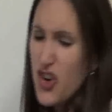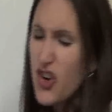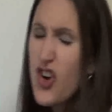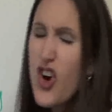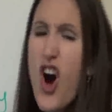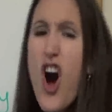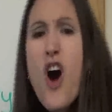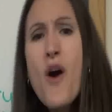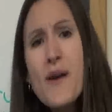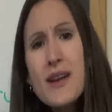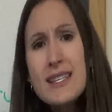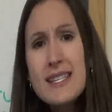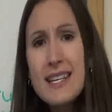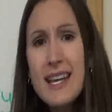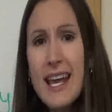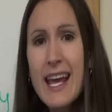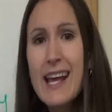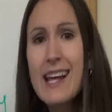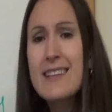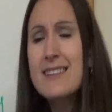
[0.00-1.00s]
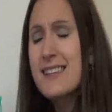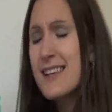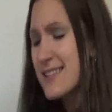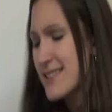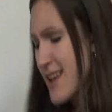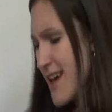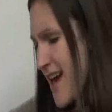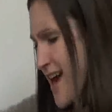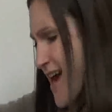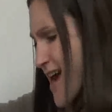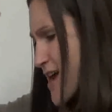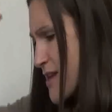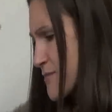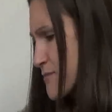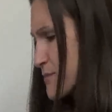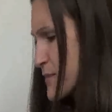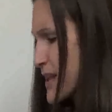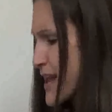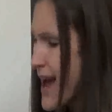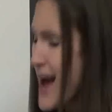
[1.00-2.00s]
go into Kansas
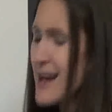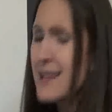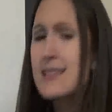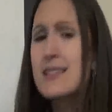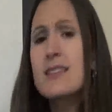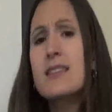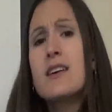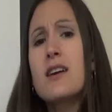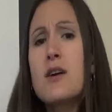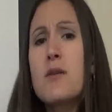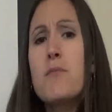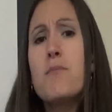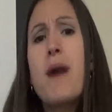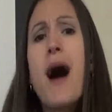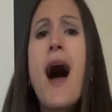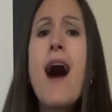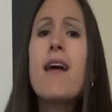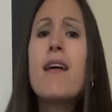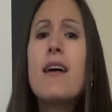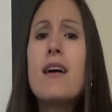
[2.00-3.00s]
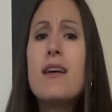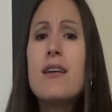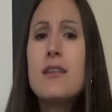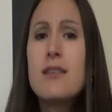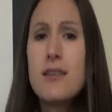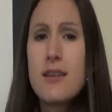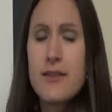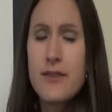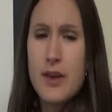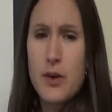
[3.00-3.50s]
and cast their ballot.